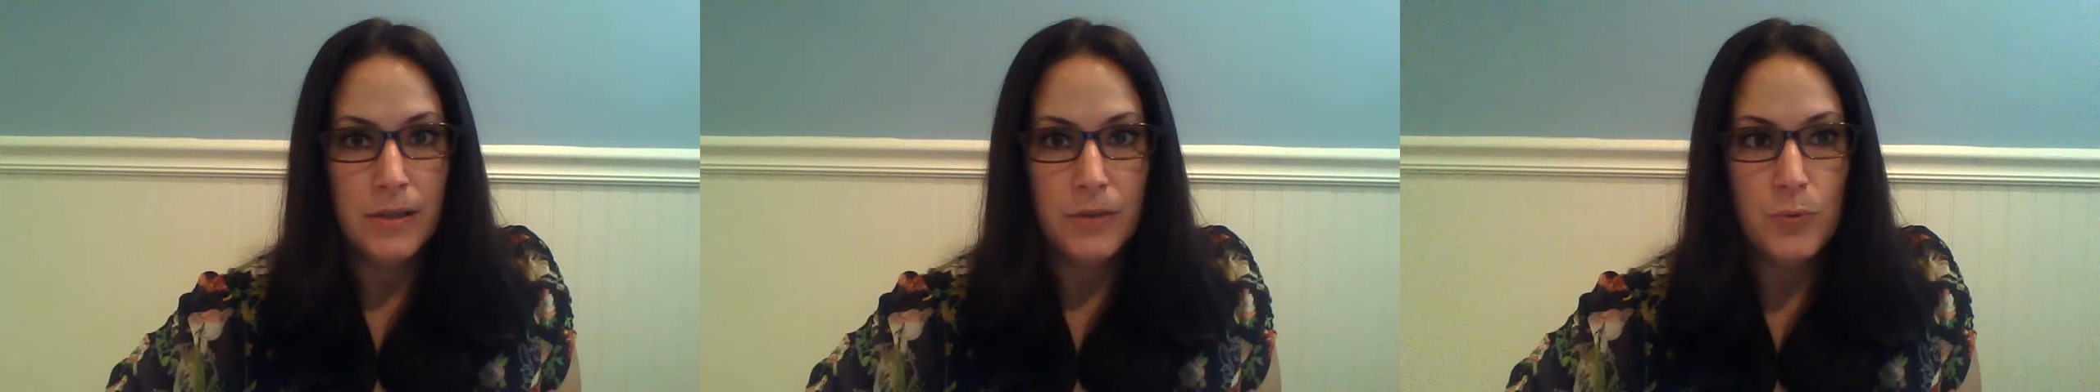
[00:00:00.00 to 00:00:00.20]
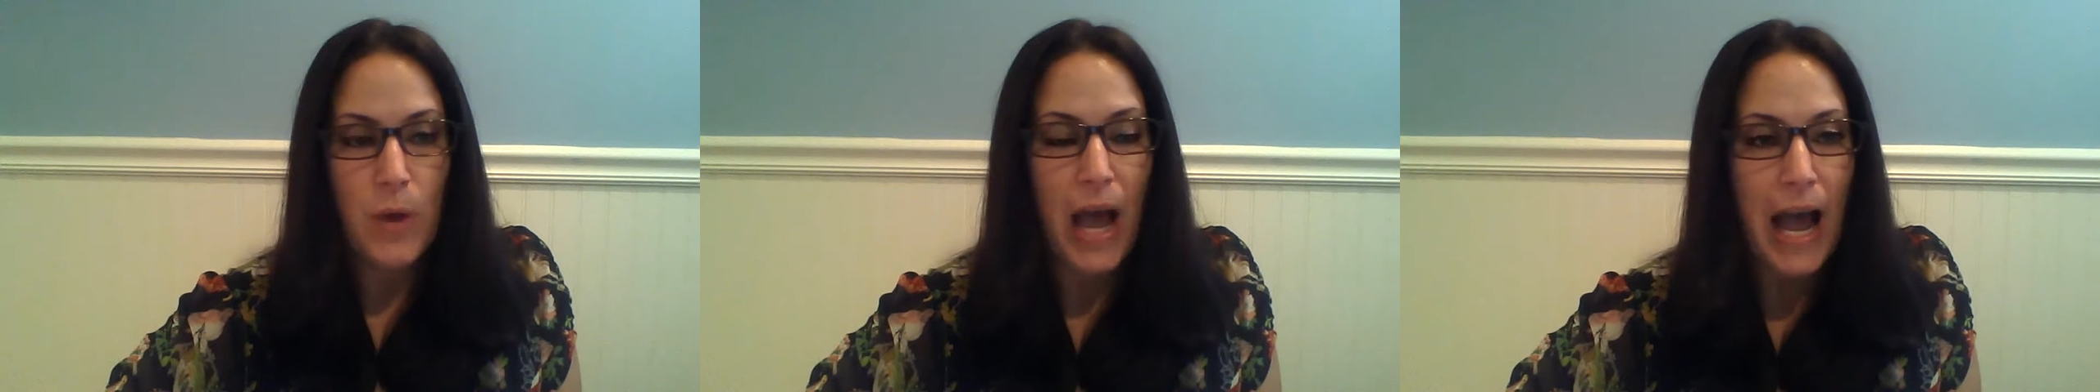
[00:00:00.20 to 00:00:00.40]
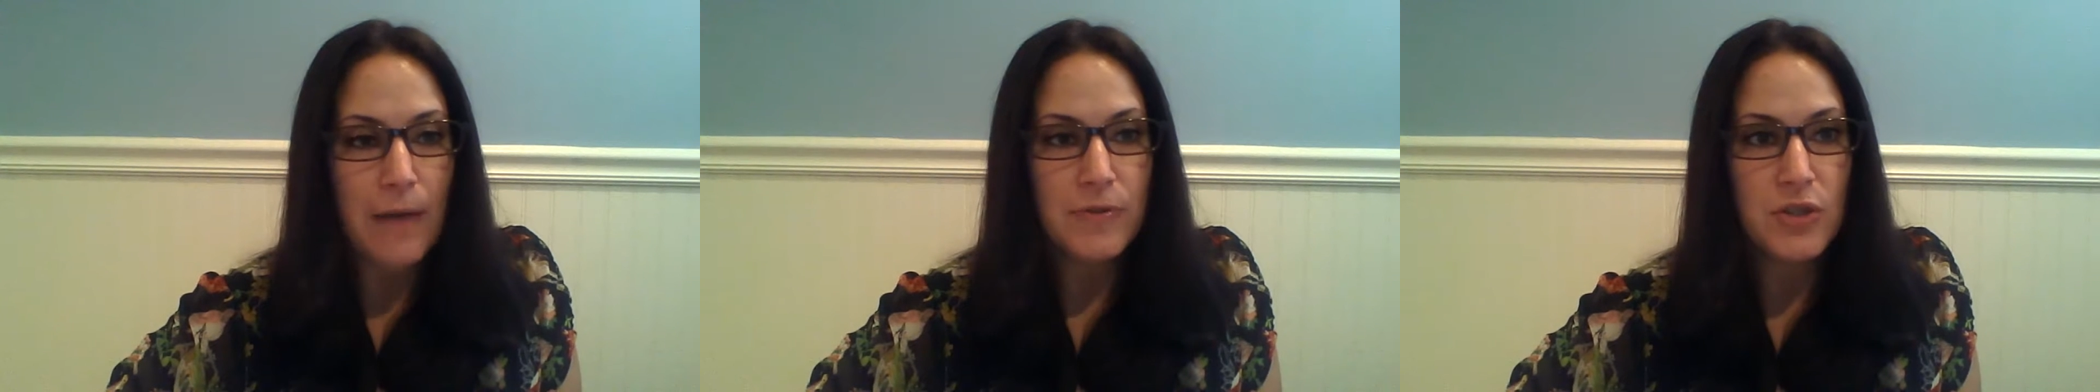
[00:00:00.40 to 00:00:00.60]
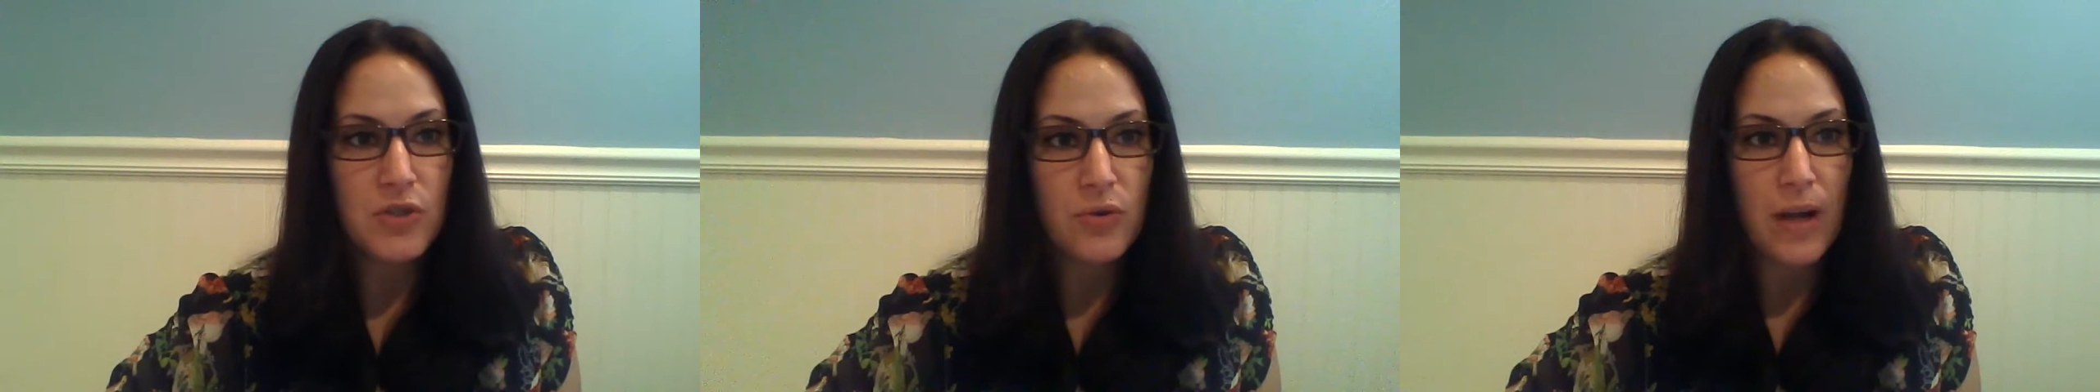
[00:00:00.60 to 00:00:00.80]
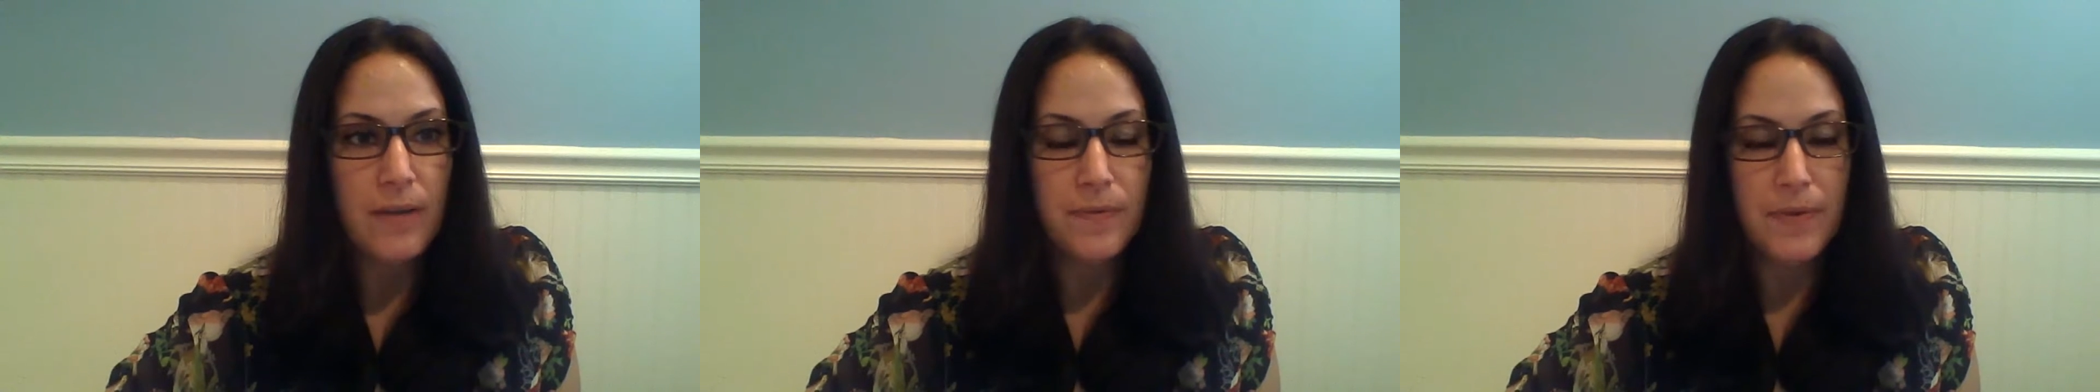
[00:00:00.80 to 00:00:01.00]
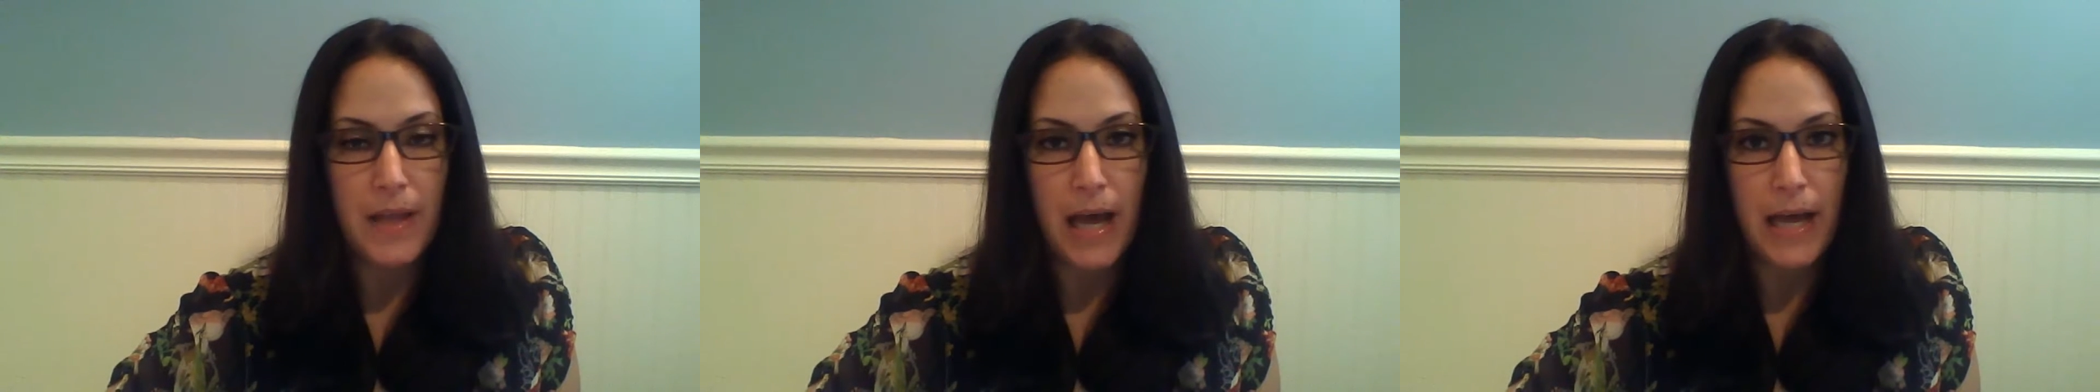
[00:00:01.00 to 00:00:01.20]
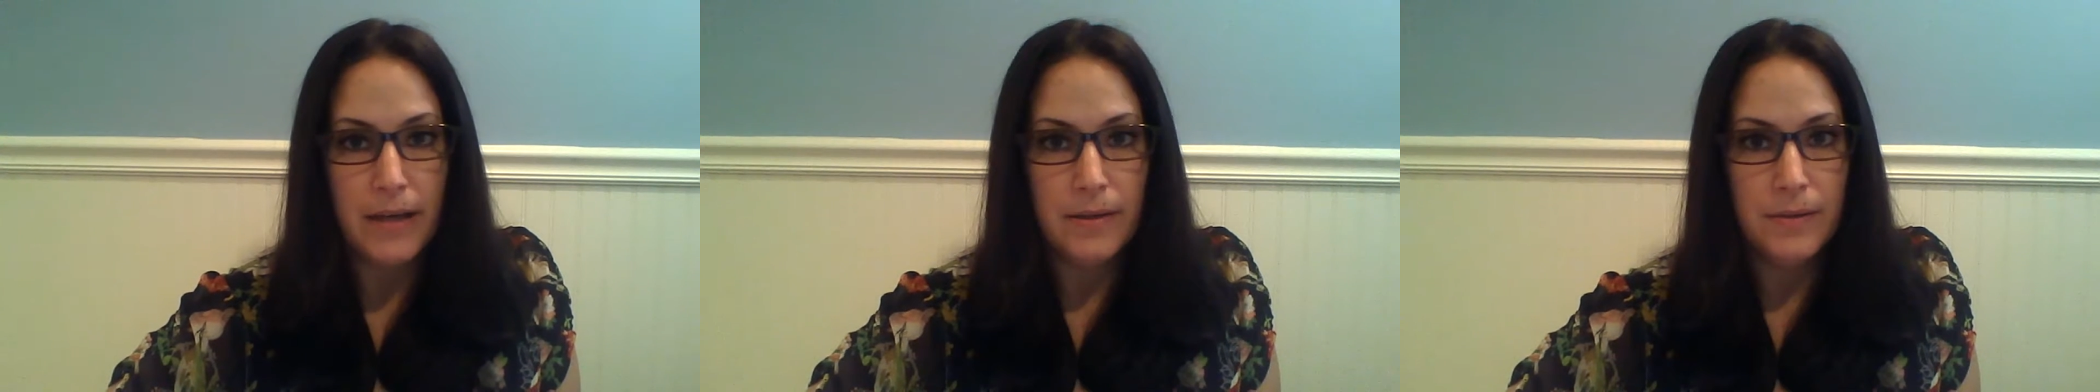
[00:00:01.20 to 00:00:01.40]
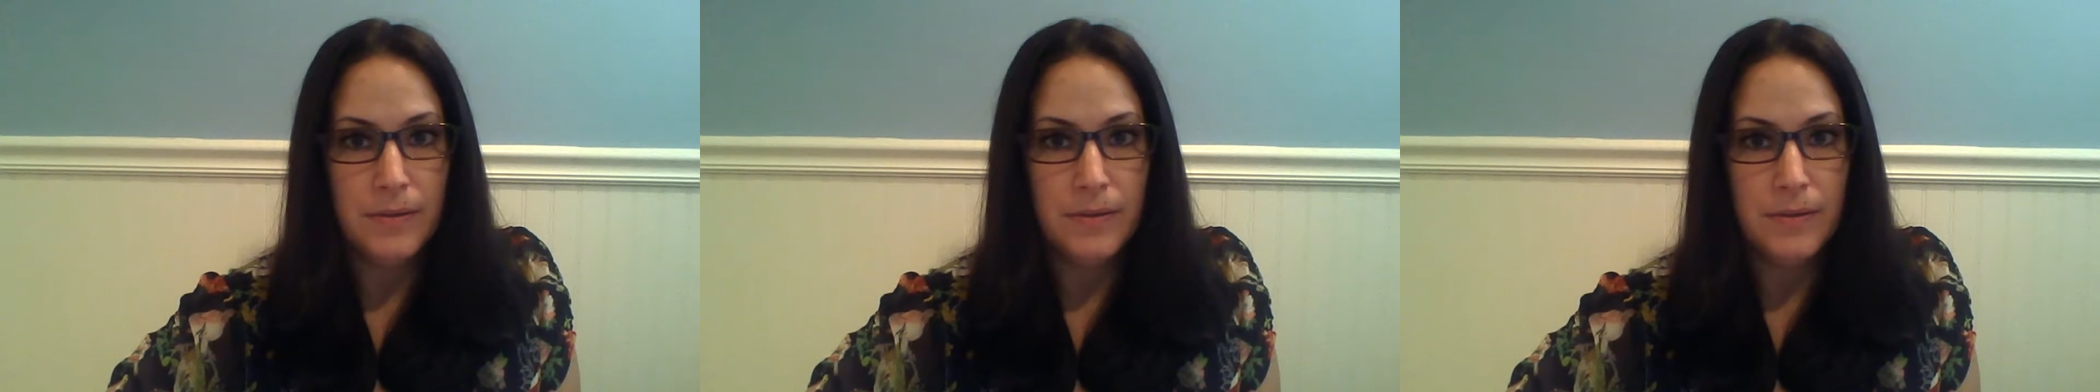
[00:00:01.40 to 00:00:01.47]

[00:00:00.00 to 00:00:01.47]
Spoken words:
You have to strive for that.